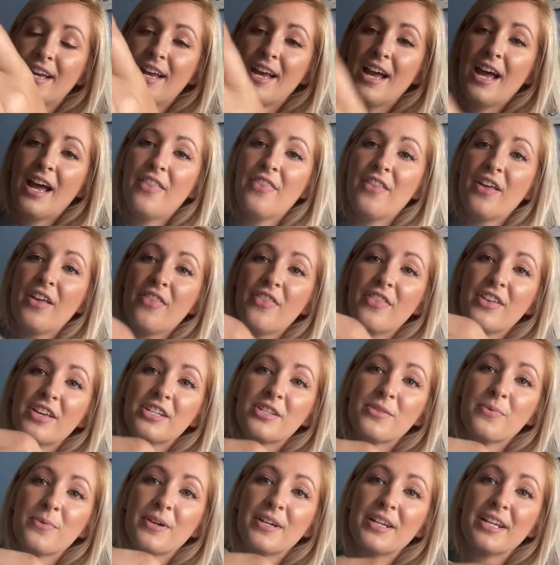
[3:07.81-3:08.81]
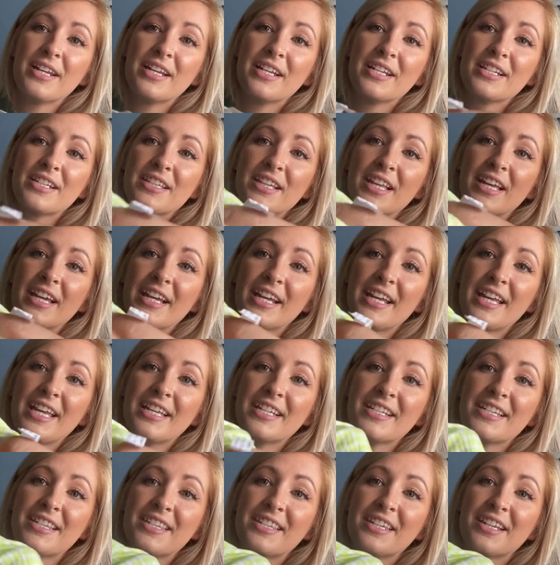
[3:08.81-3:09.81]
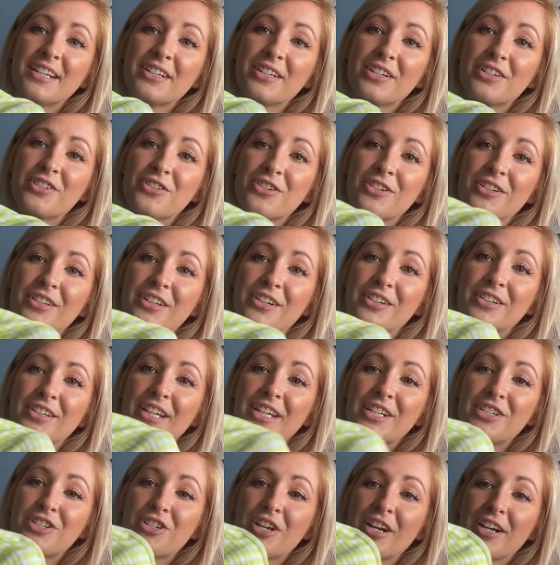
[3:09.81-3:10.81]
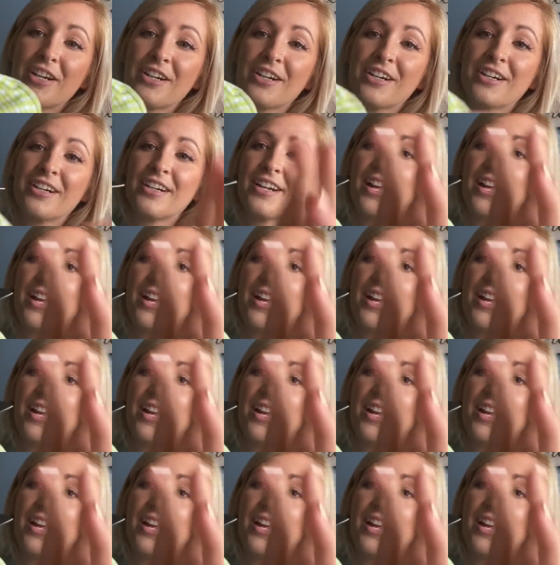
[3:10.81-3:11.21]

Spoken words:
And then this one is like his signature little like checkered.